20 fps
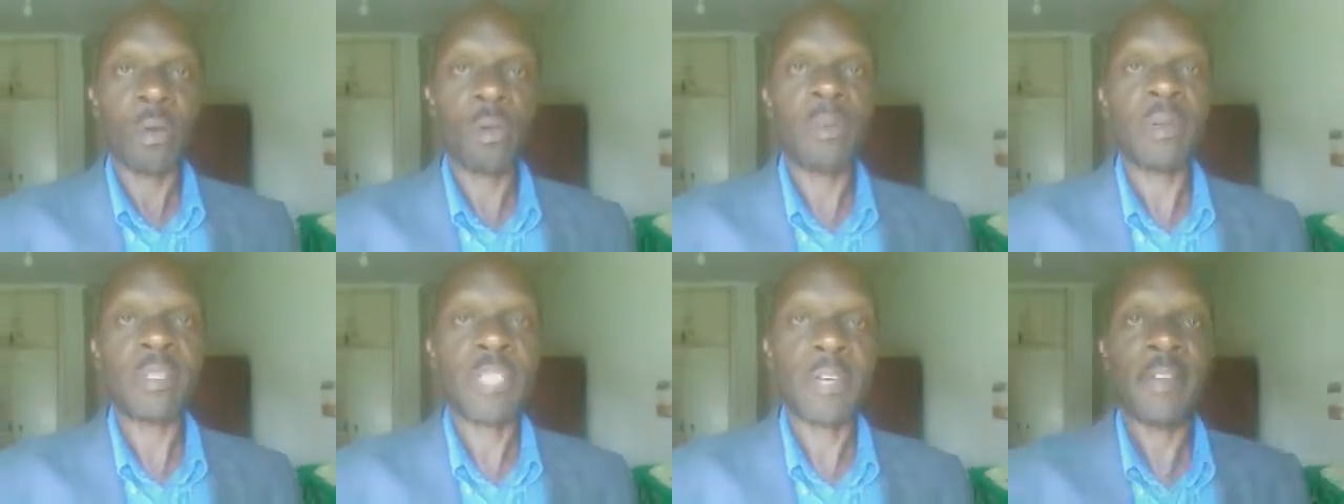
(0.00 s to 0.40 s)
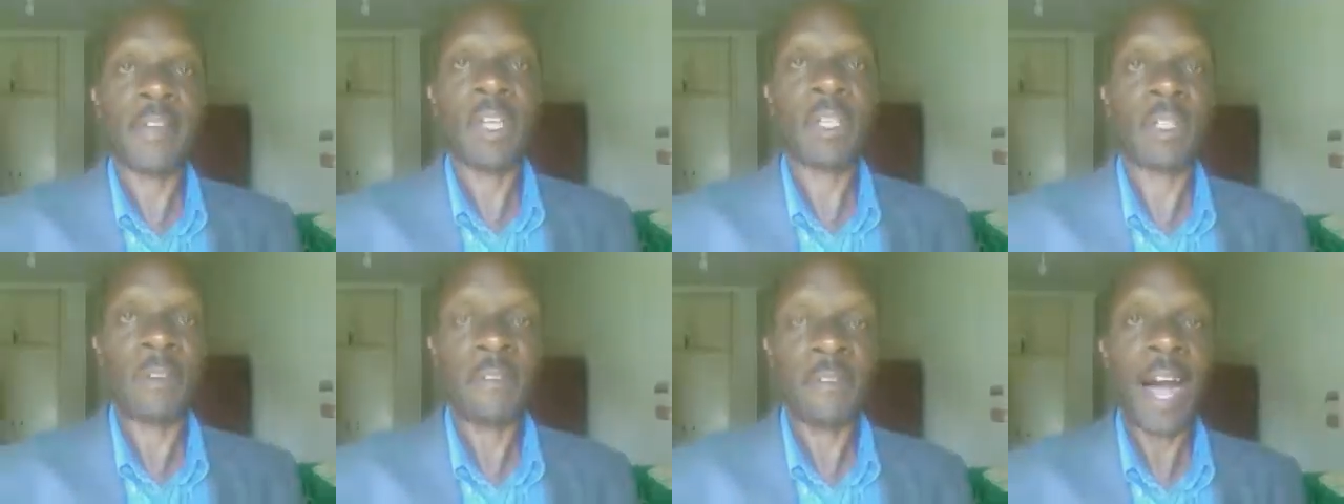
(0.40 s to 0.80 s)
will be
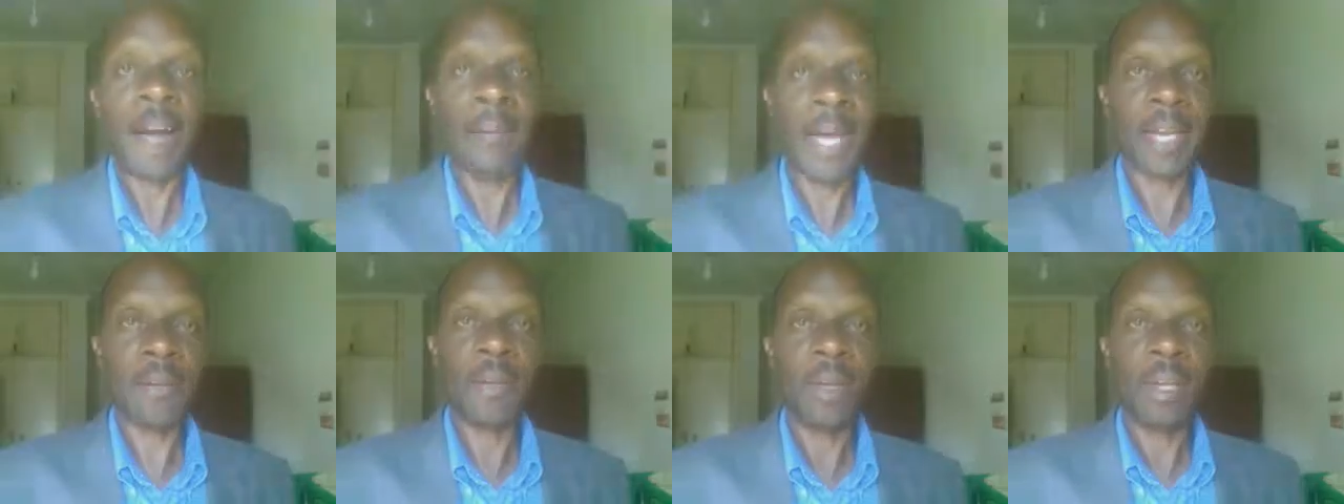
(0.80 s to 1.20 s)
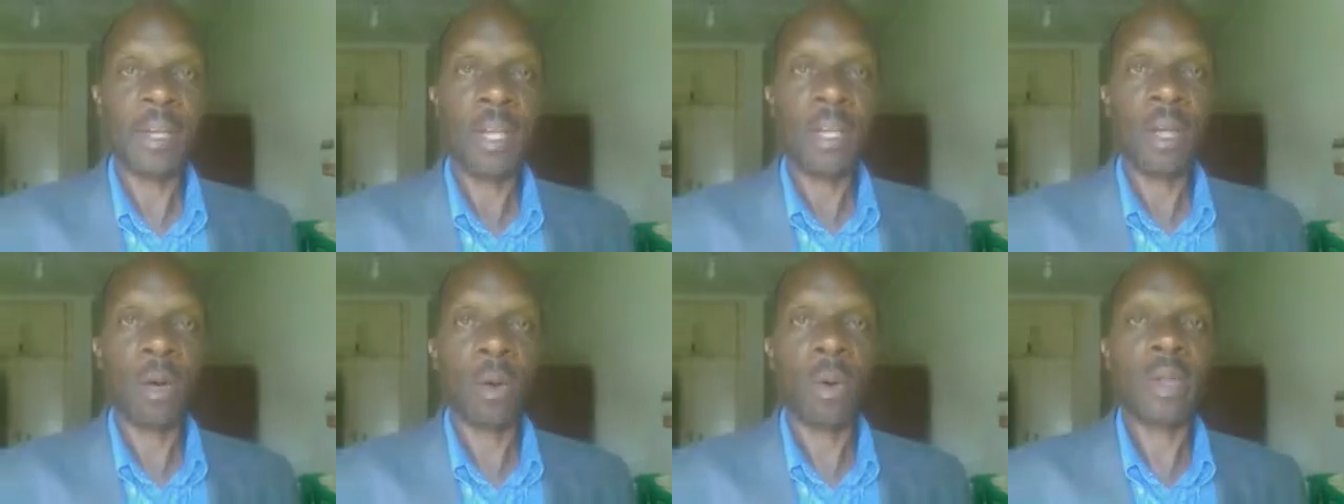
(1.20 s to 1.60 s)
7 years of famine,
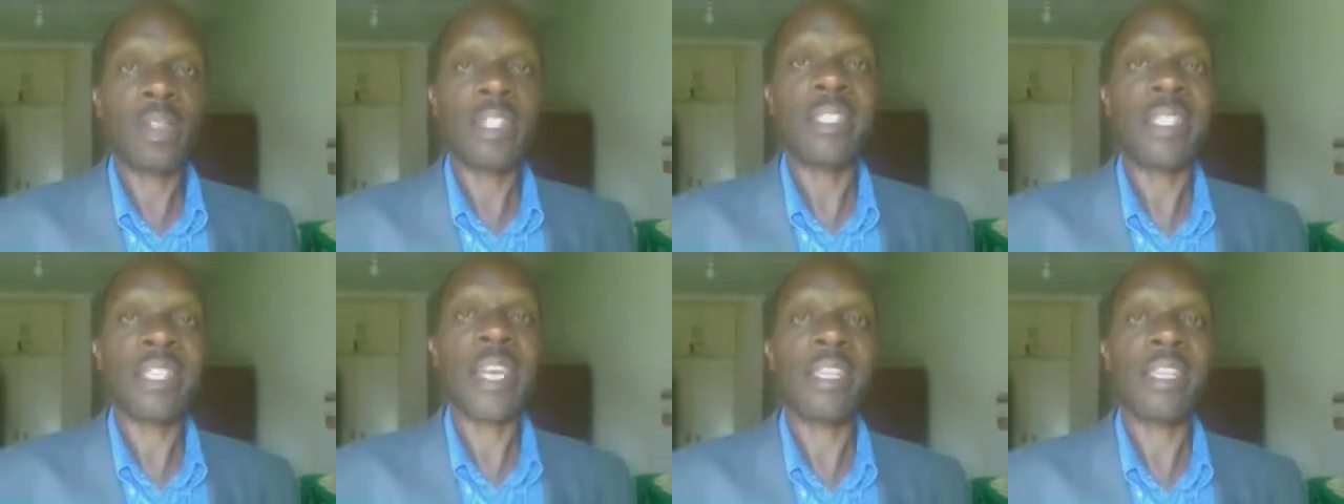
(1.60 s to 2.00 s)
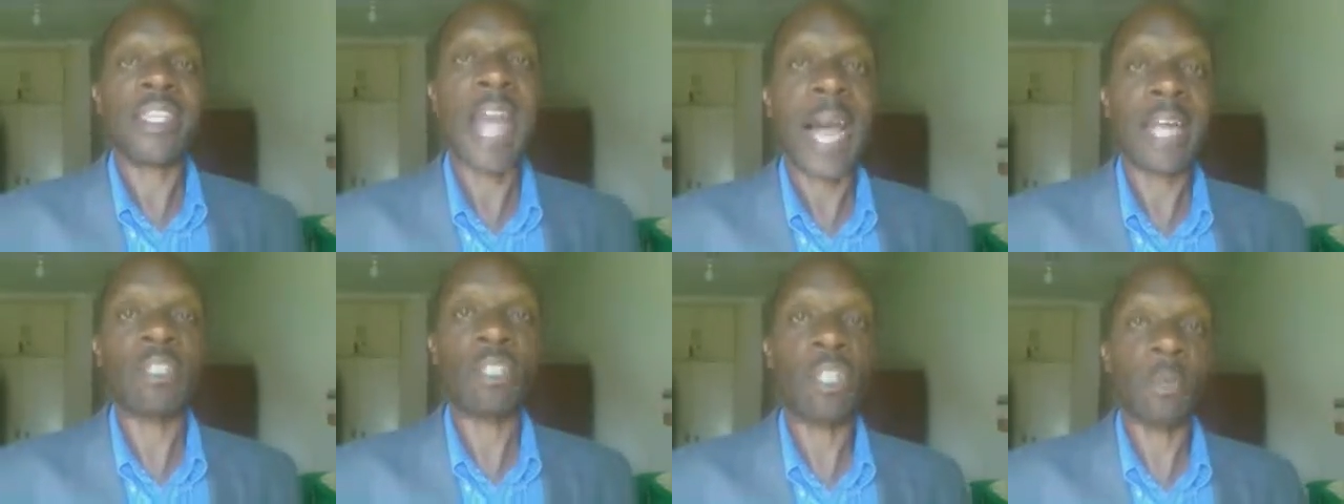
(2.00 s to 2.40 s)
or in this case,
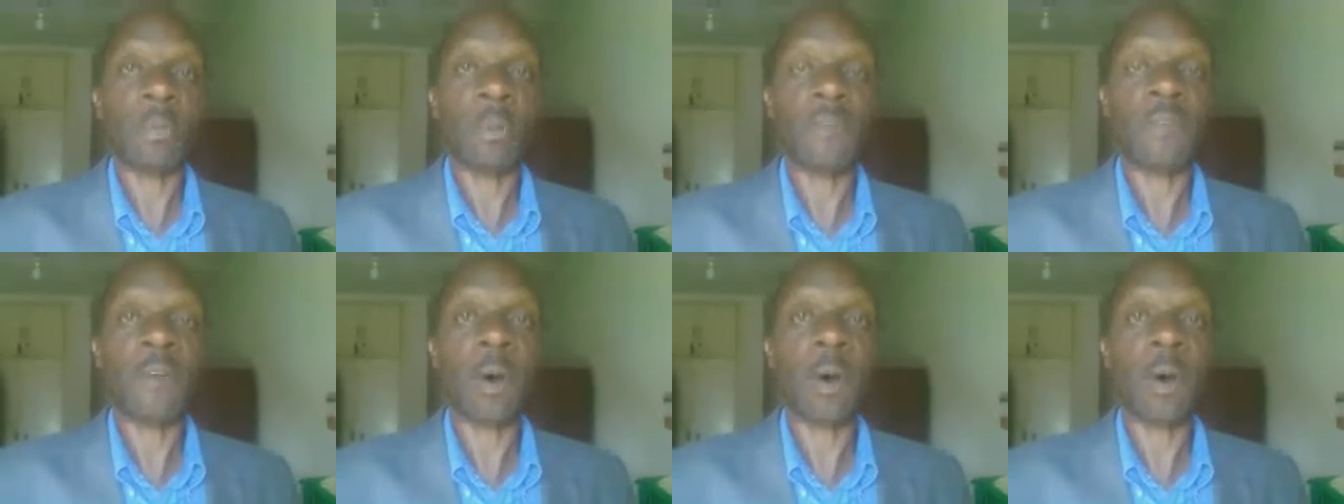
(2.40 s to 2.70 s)
hardship.